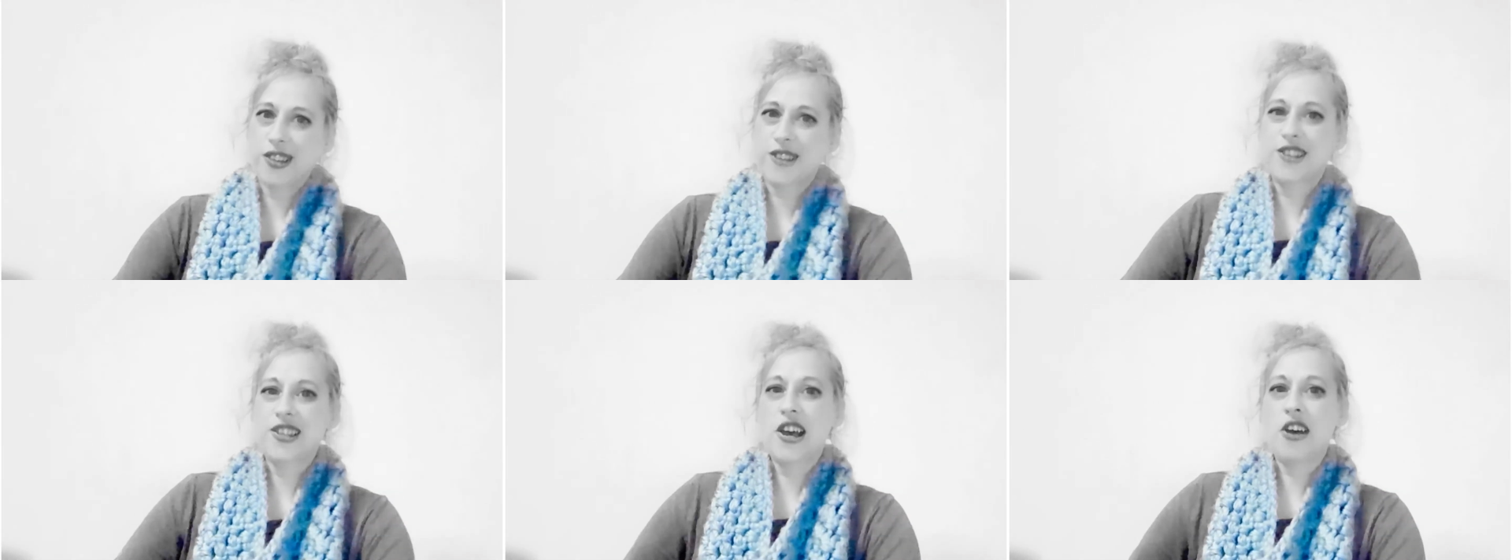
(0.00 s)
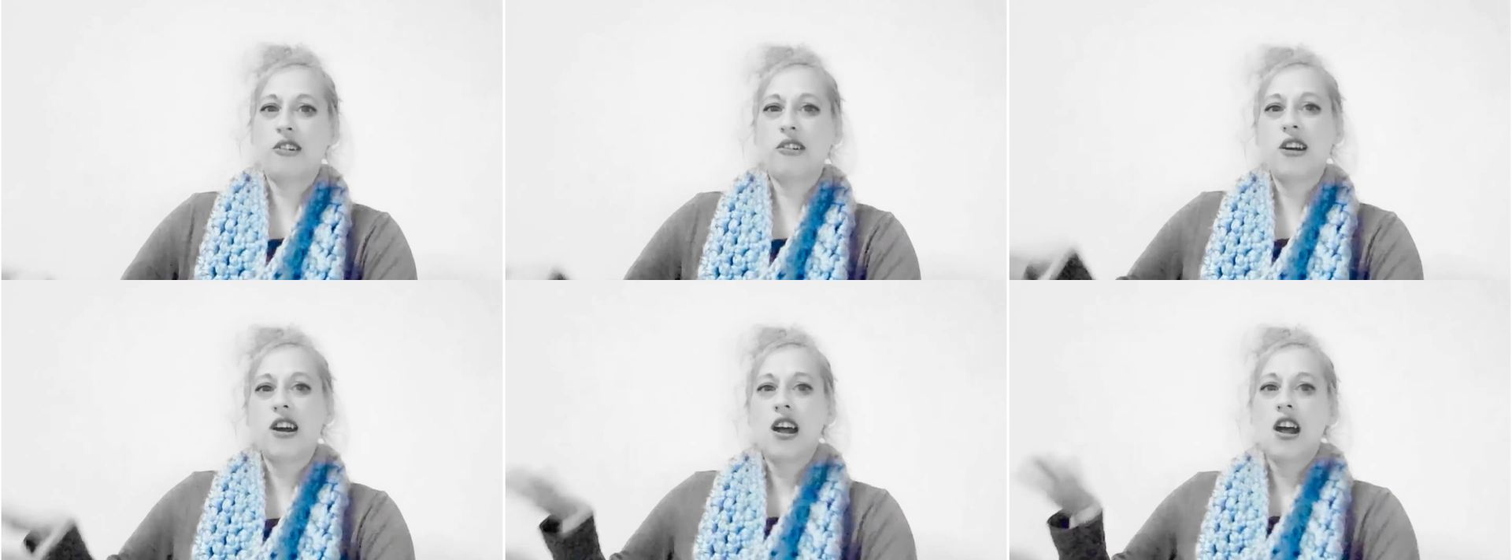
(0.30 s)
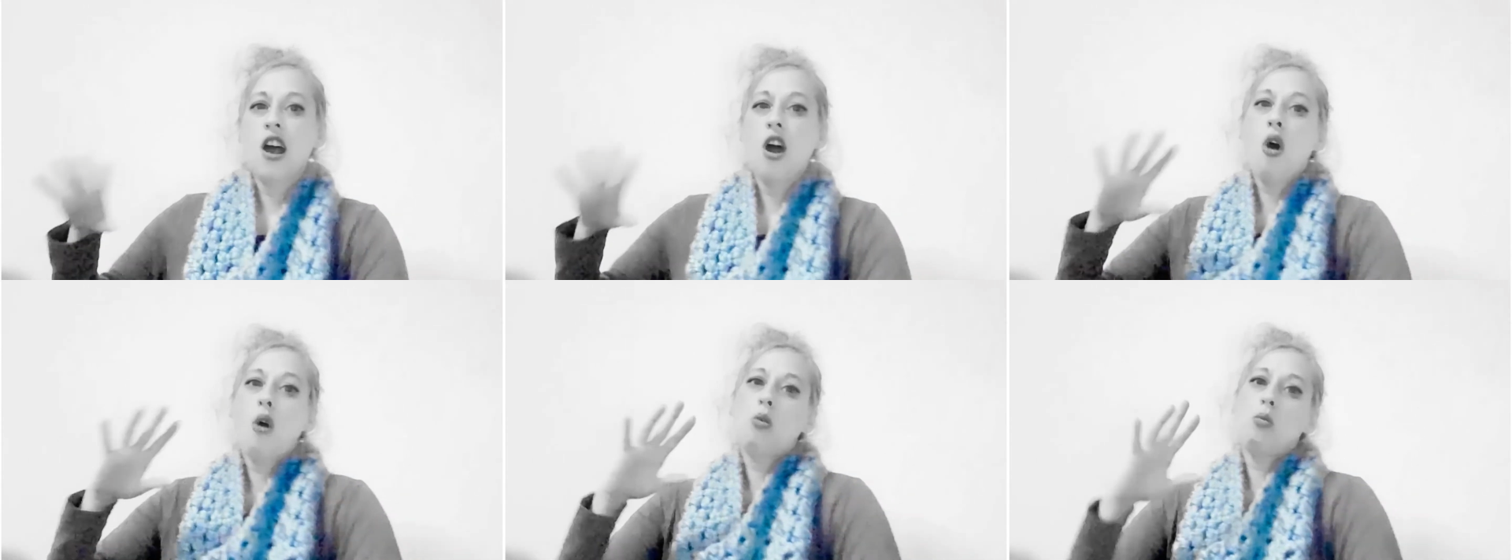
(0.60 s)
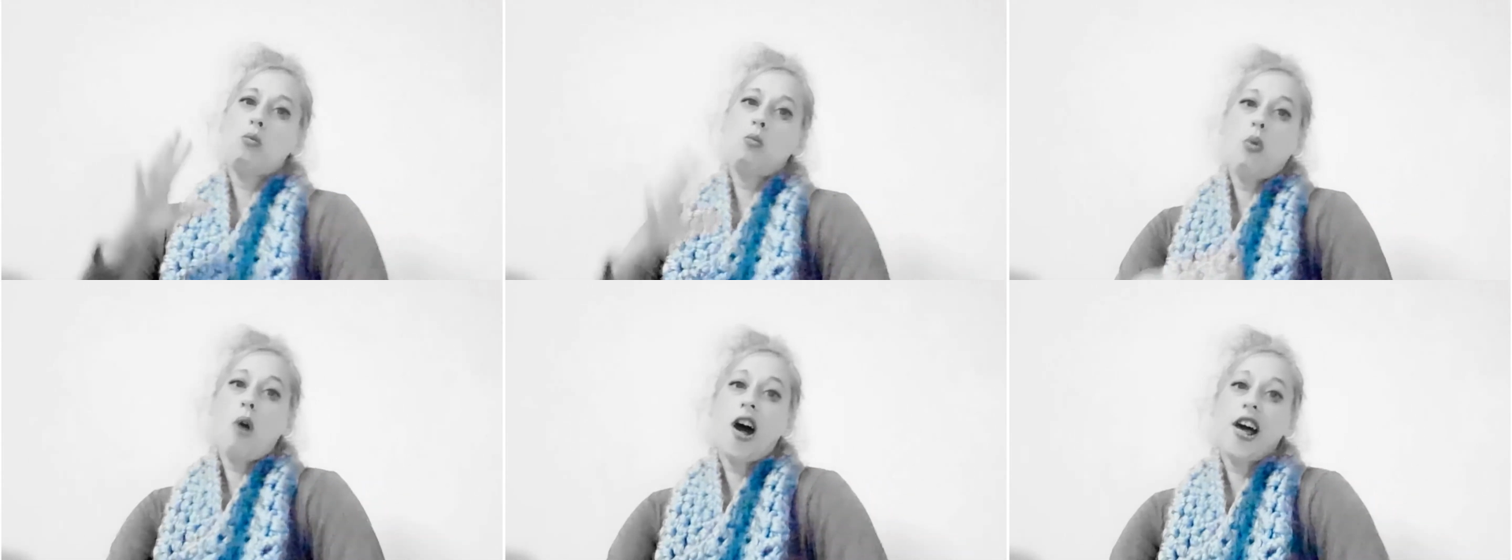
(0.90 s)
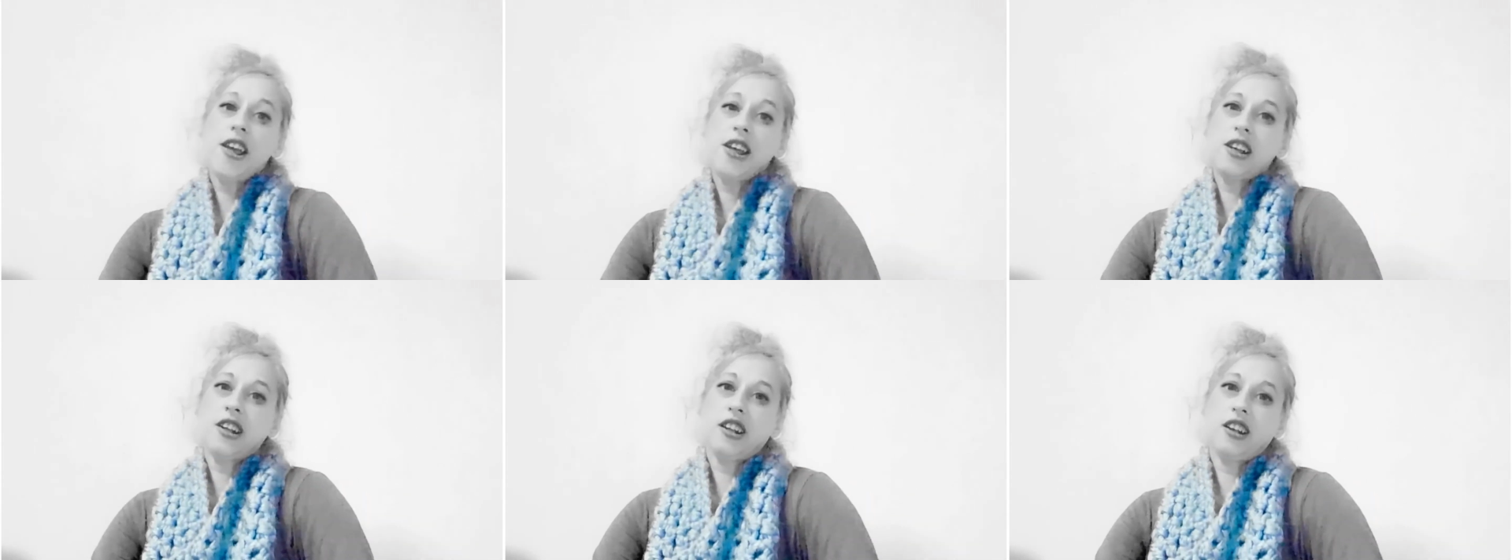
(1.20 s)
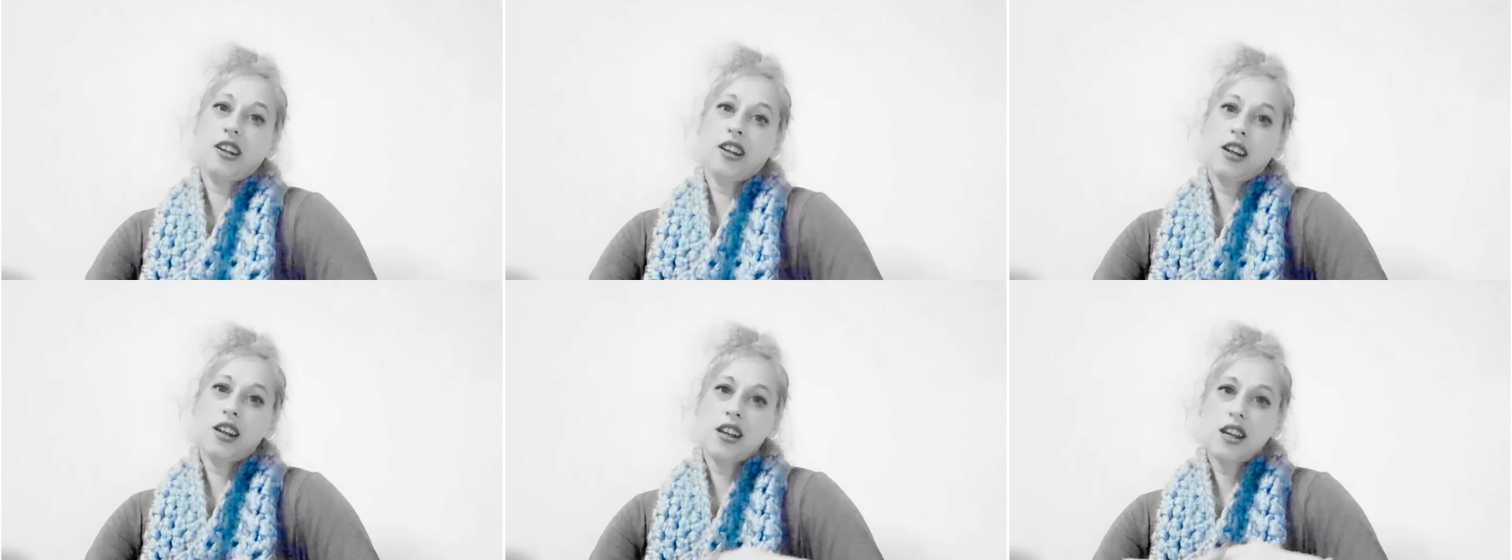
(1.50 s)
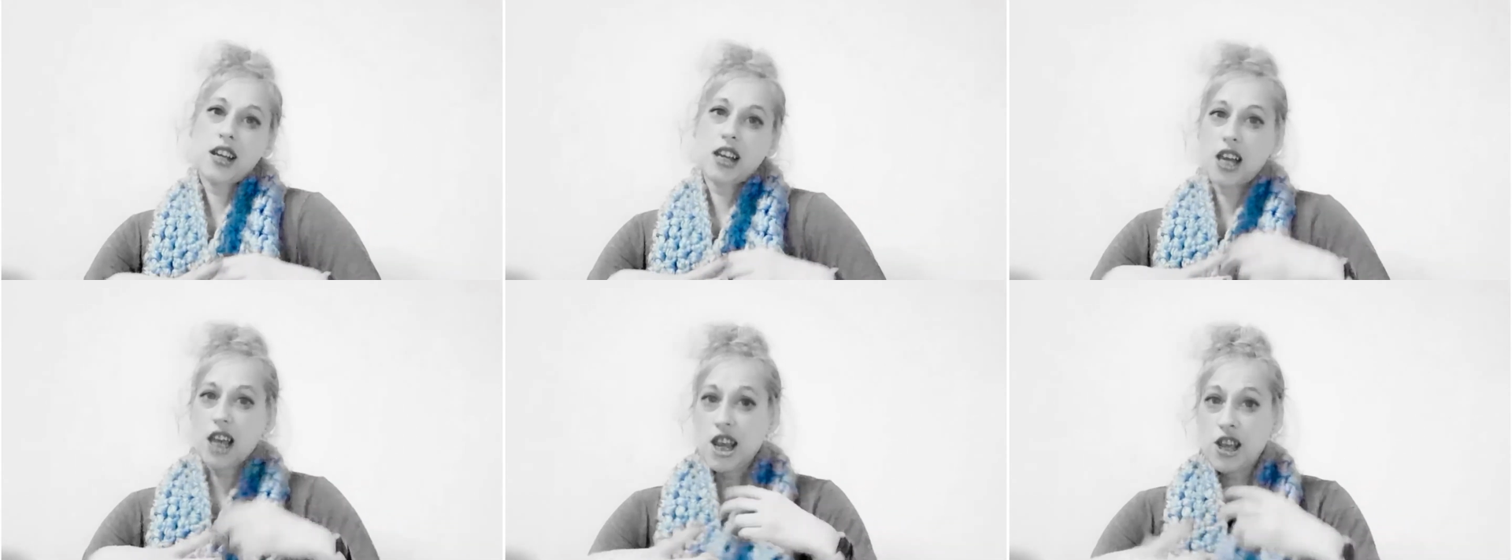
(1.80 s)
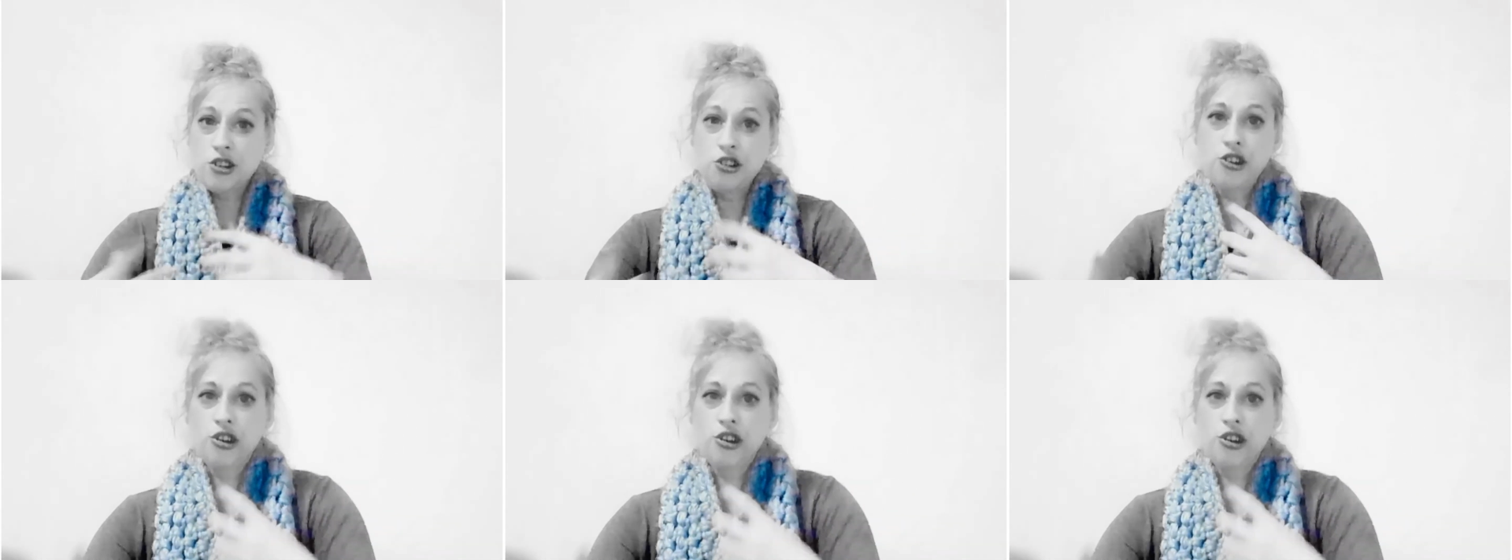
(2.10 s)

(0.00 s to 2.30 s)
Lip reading: So, what in your